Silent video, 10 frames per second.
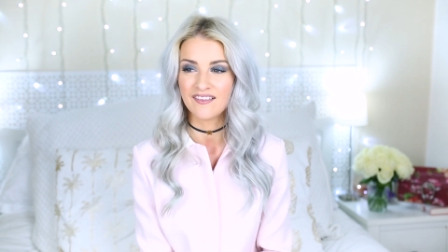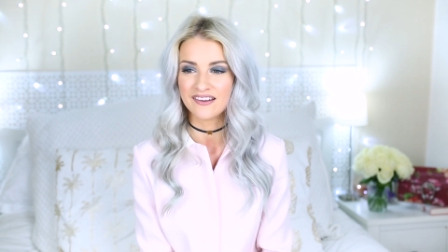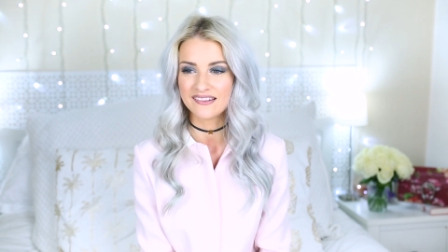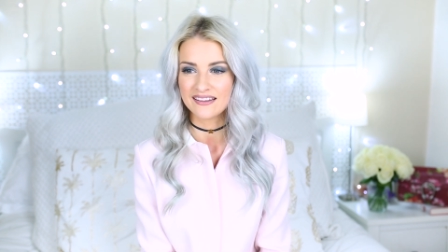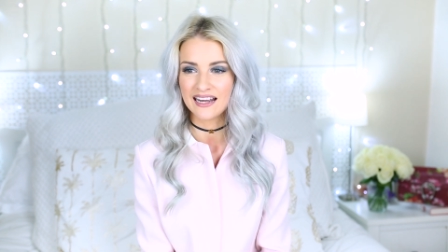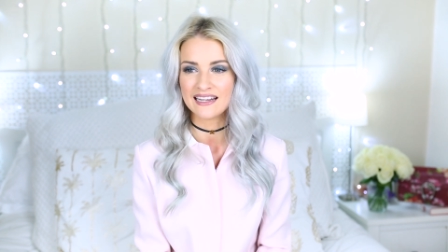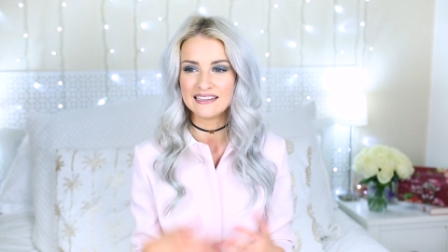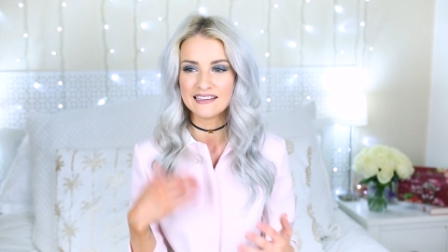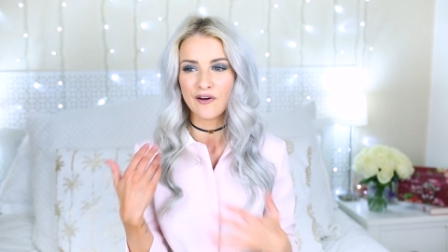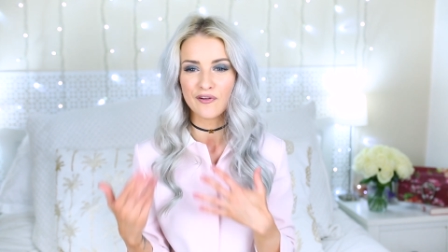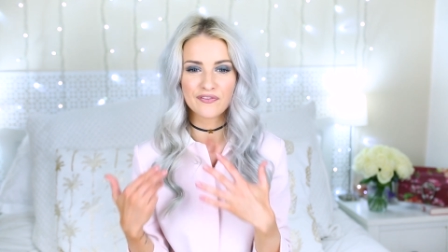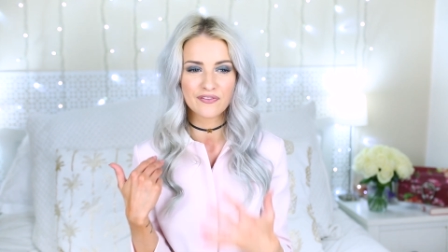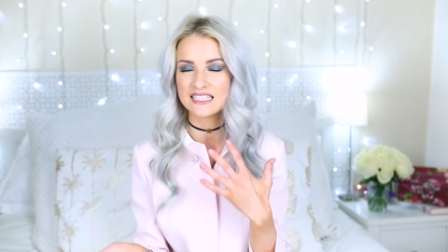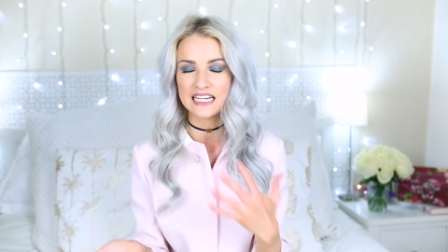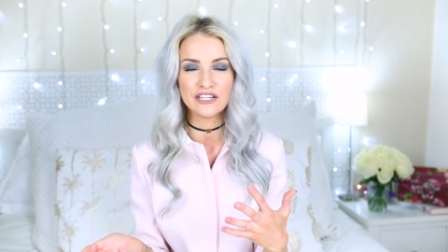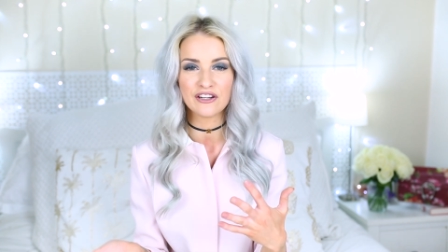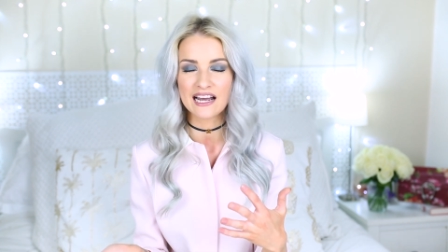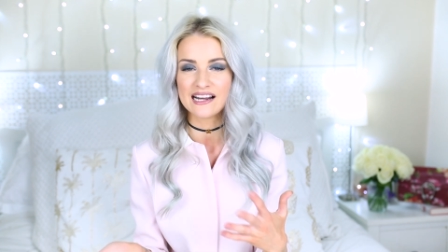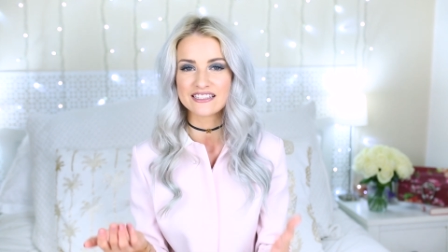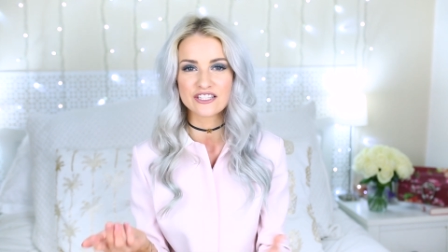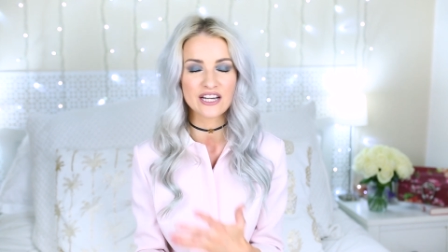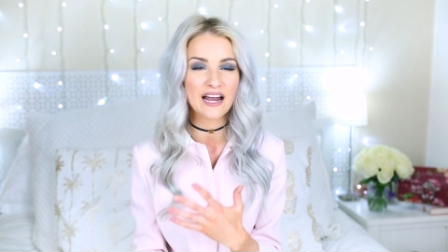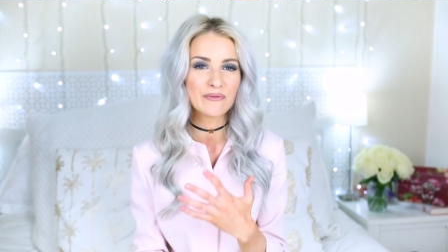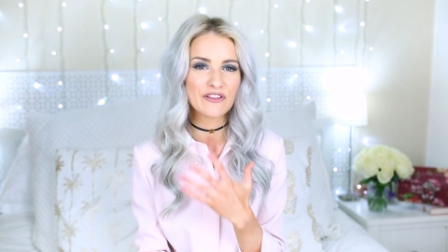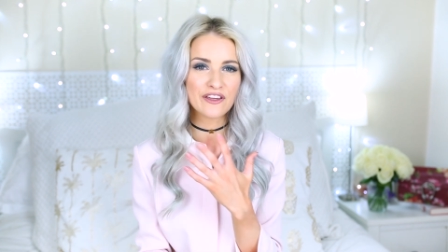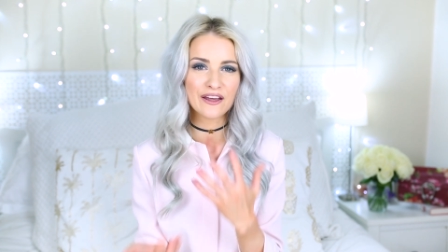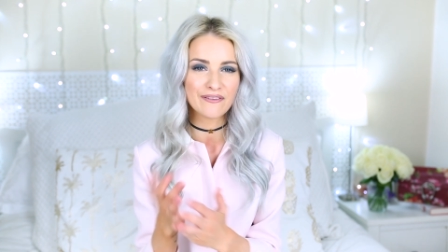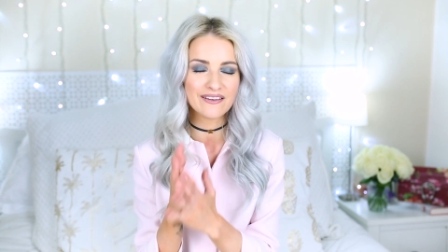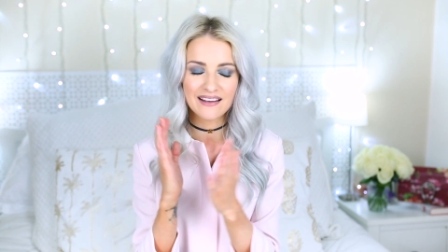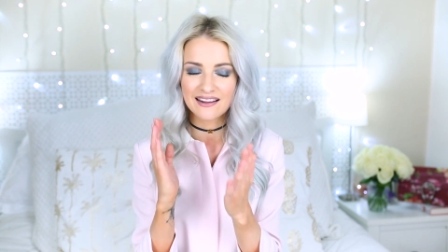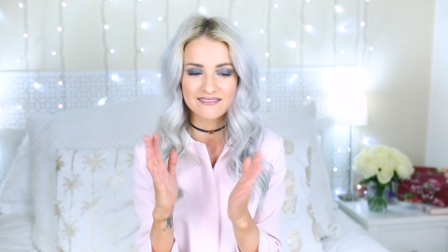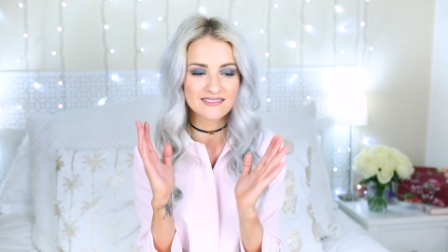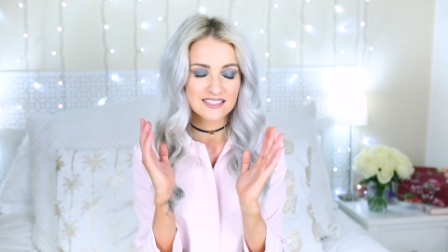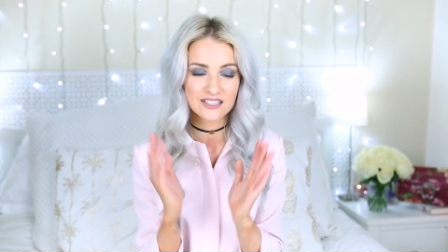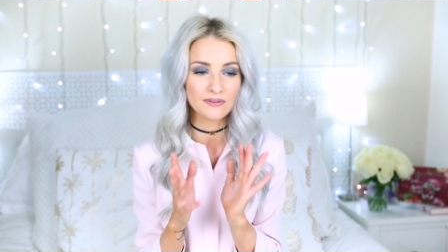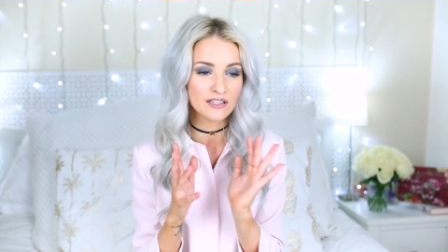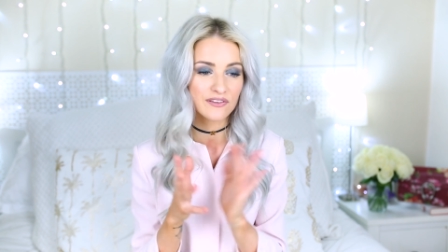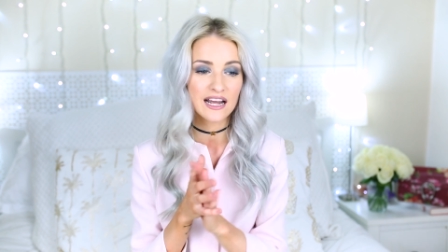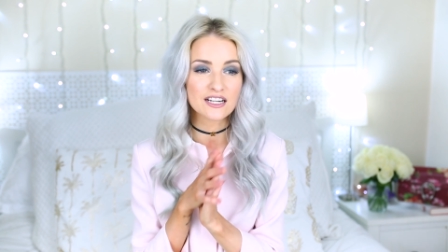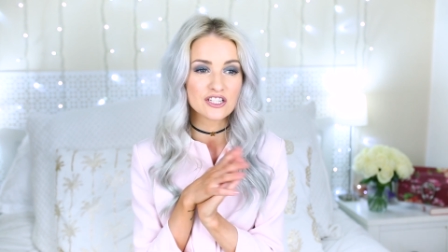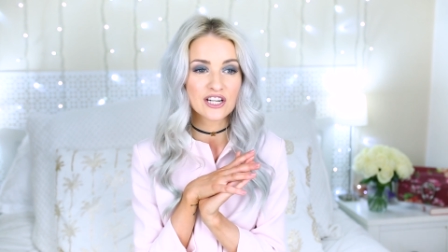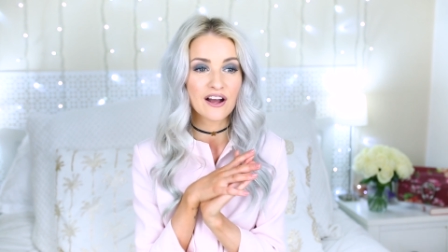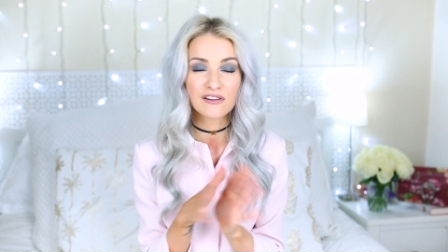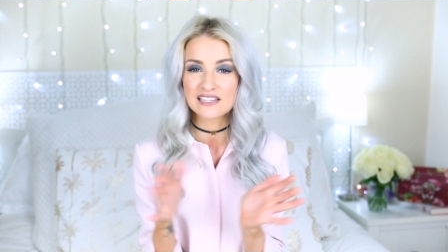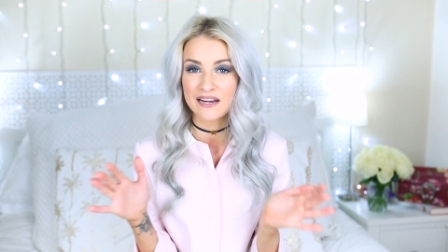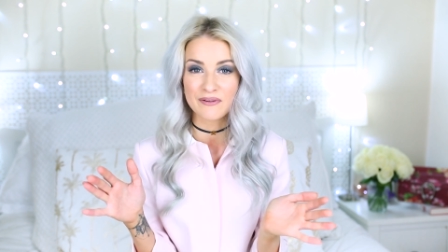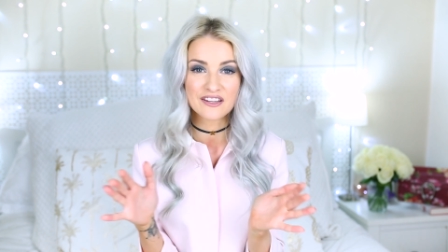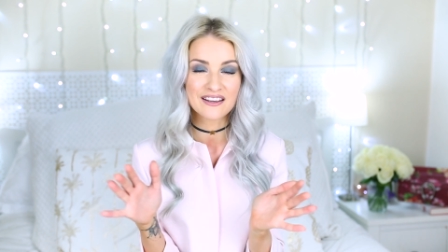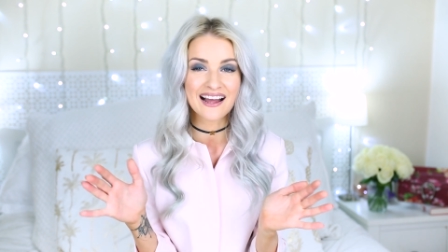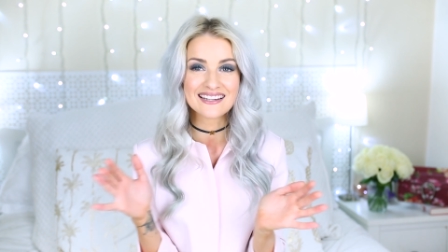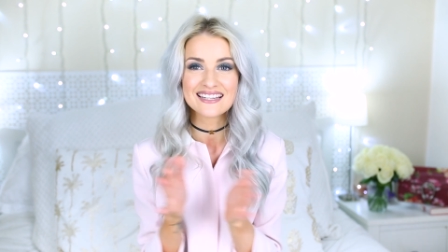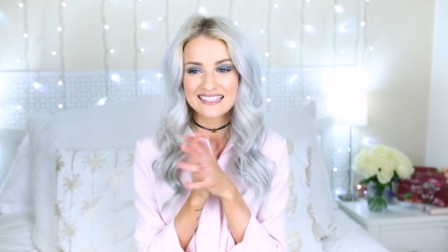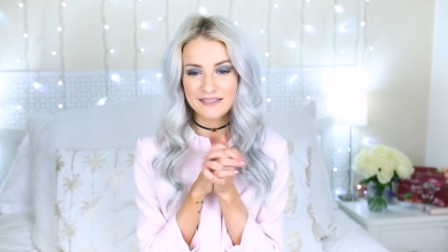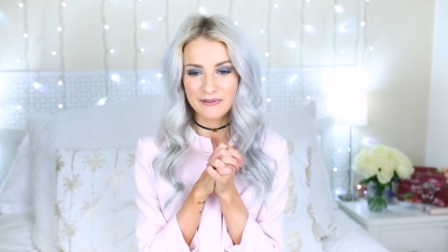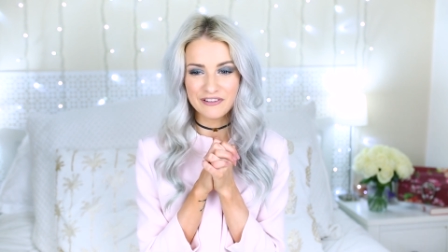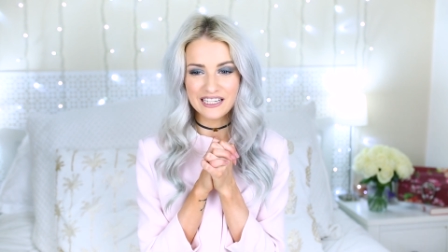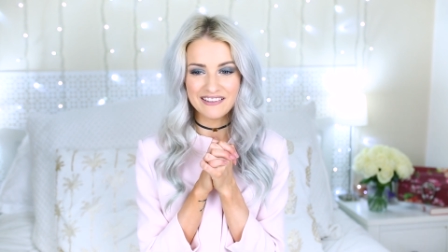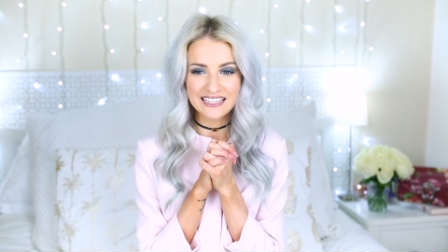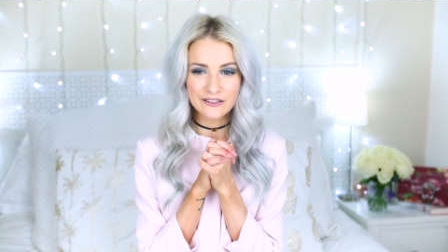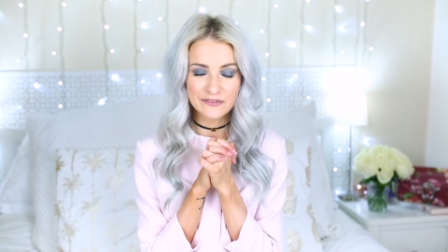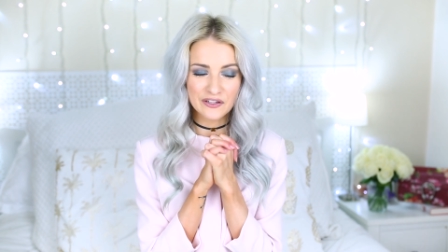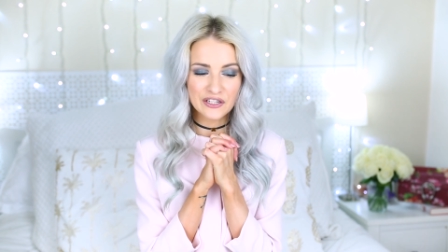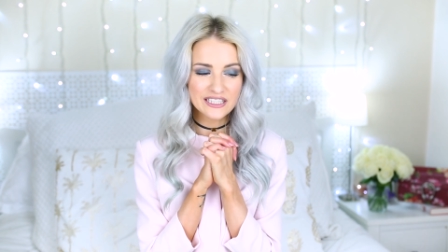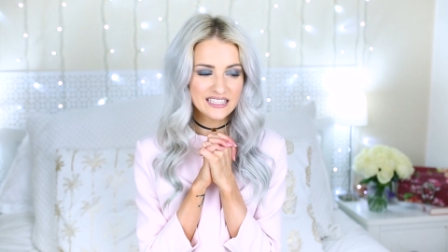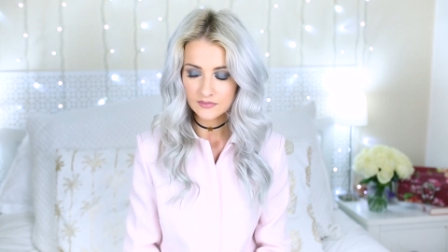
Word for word: Honestly, I love seeing you guys and chatting with you, and I just totally love it. I could chat all day with you guys, so that's been really, really good fun.